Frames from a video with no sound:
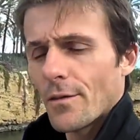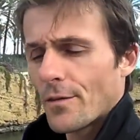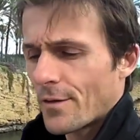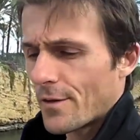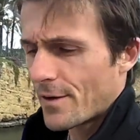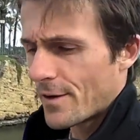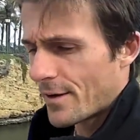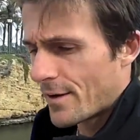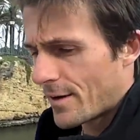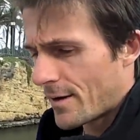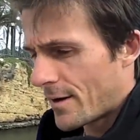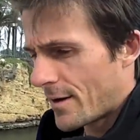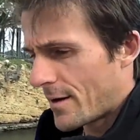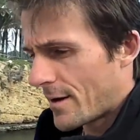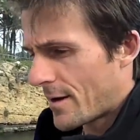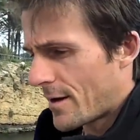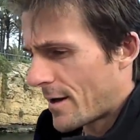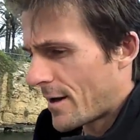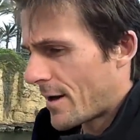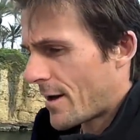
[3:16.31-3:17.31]

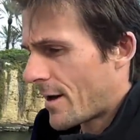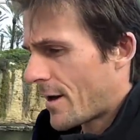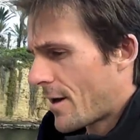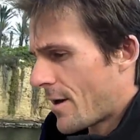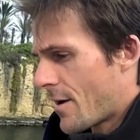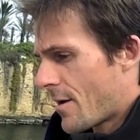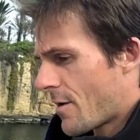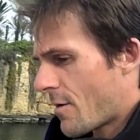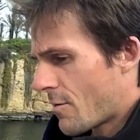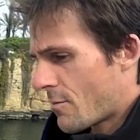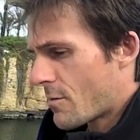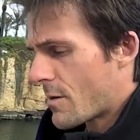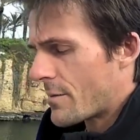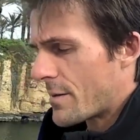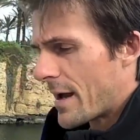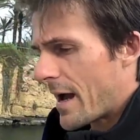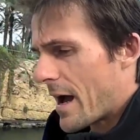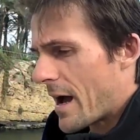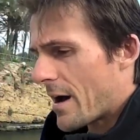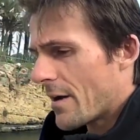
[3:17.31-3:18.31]
When
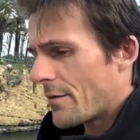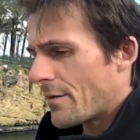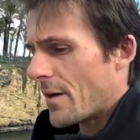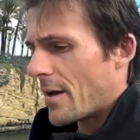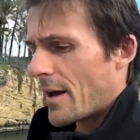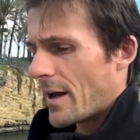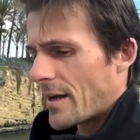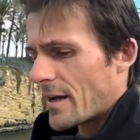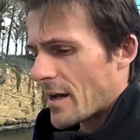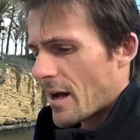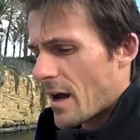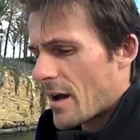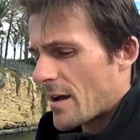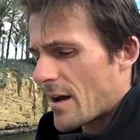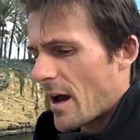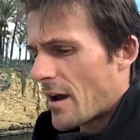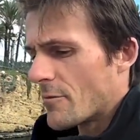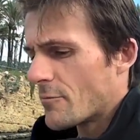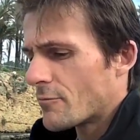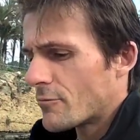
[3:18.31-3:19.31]
we have a,
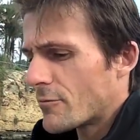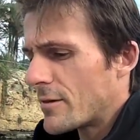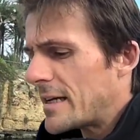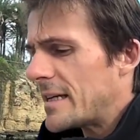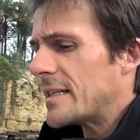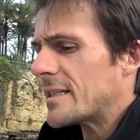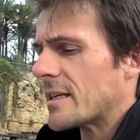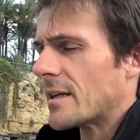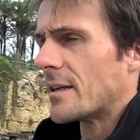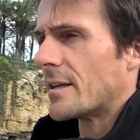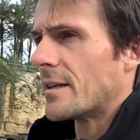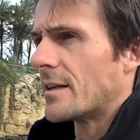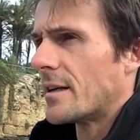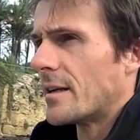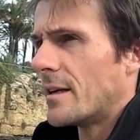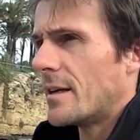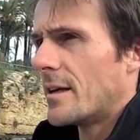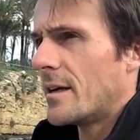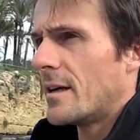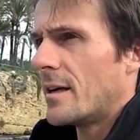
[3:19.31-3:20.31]
a, a reason
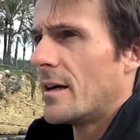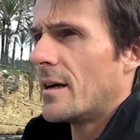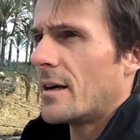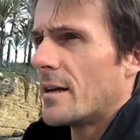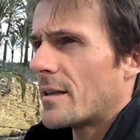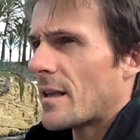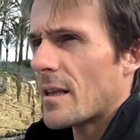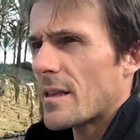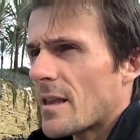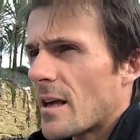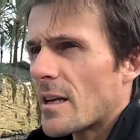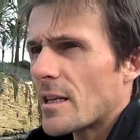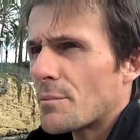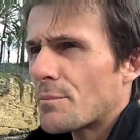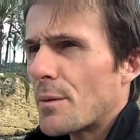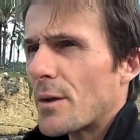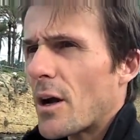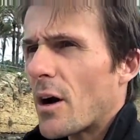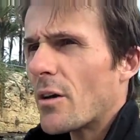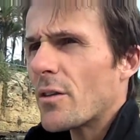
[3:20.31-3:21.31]
that, that is
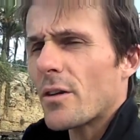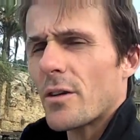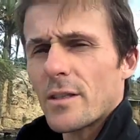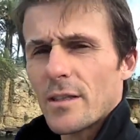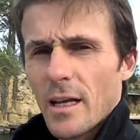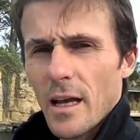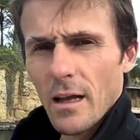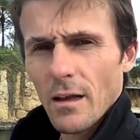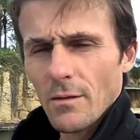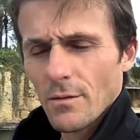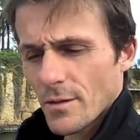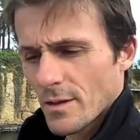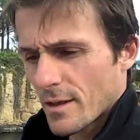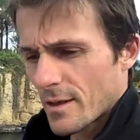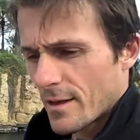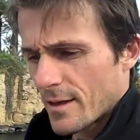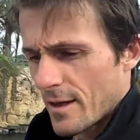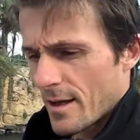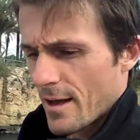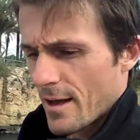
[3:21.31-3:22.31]
beyond ourselves.